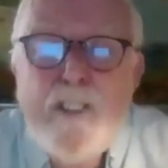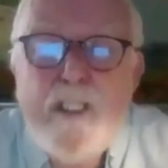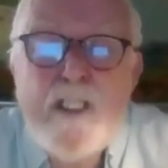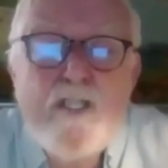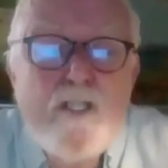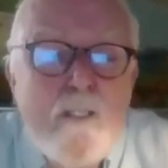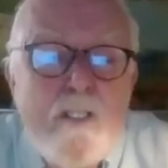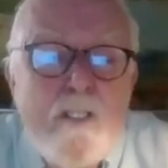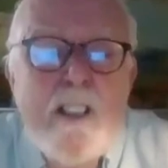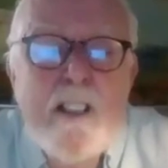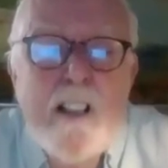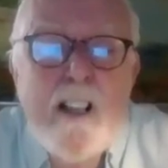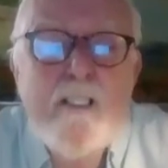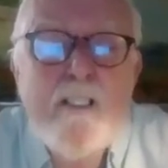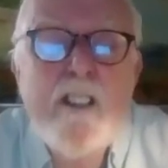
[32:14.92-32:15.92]
Some of the
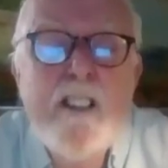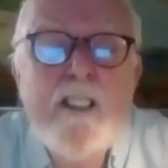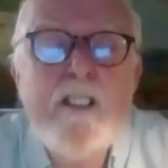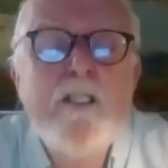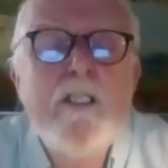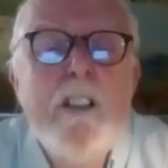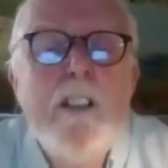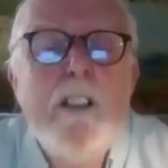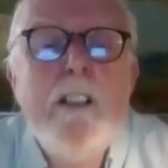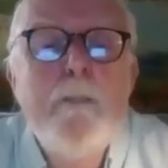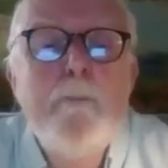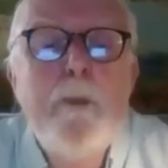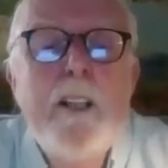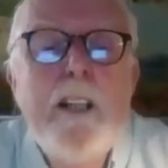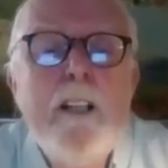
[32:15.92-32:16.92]
Laverys
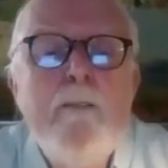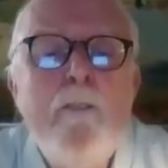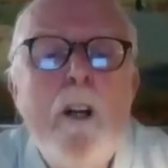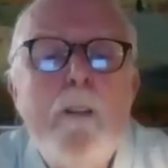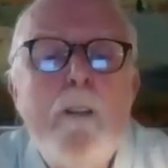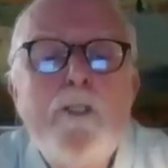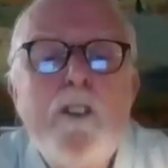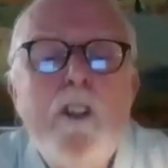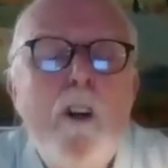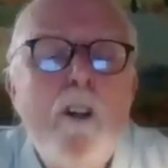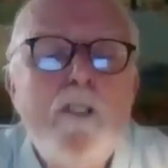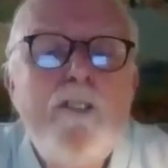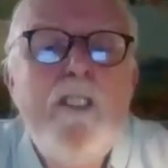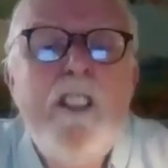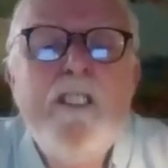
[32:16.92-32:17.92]
became
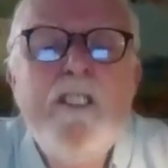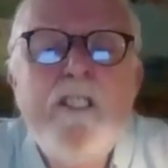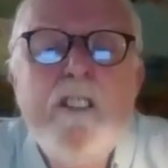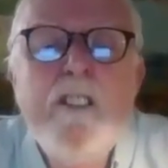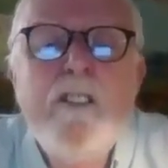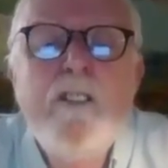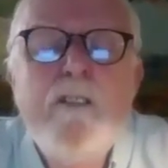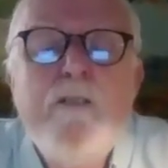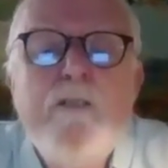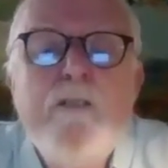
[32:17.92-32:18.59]
Armstrongs, for instance.